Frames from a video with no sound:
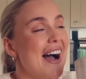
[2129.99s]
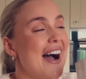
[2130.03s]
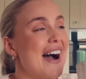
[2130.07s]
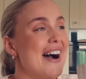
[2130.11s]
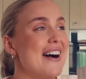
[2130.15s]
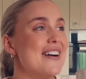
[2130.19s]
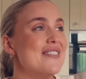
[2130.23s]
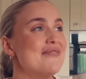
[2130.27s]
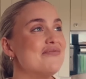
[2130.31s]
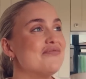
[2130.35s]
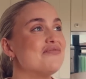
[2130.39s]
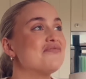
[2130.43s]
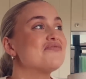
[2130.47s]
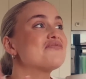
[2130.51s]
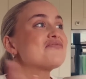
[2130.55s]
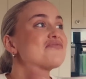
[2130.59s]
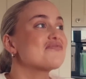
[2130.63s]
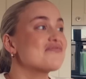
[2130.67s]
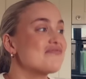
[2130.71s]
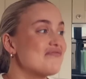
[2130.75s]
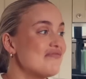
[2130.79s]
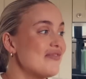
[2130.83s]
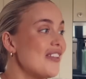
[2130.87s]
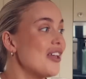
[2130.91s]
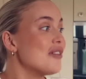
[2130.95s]
um,
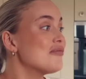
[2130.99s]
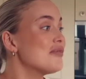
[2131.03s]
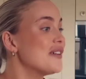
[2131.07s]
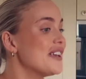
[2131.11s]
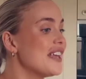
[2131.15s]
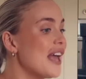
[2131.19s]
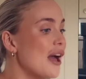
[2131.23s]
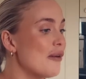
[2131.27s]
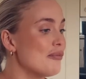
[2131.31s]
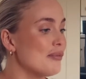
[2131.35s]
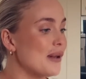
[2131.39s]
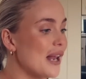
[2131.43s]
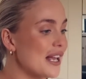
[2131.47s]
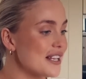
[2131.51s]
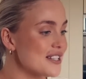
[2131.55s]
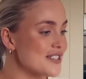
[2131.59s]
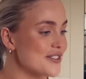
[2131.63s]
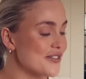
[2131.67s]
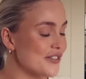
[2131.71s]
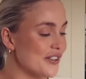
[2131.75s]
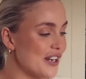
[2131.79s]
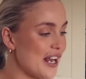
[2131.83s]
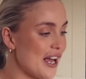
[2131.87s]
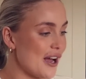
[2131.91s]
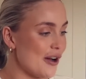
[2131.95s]
but yeah,
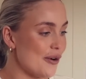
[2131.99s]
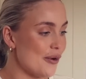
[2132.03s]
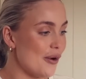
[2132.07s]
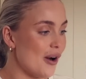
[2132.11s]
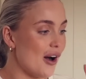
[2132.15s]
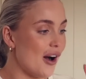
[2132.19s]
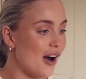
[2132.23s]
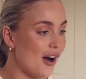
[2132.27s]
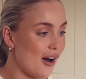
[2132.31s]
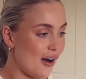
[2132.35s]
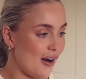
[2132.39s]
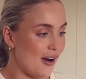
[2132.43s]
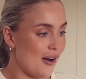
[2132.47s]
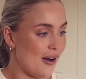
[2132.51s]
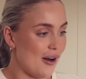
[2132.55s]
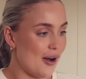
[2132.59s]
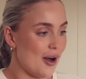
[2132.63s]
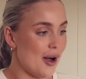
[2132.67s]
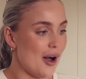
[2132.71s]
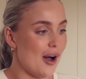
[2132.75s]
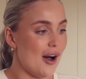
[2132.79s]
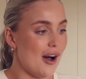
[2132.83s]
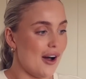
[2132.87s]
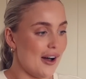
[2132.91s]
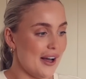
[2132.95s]
plans for now are,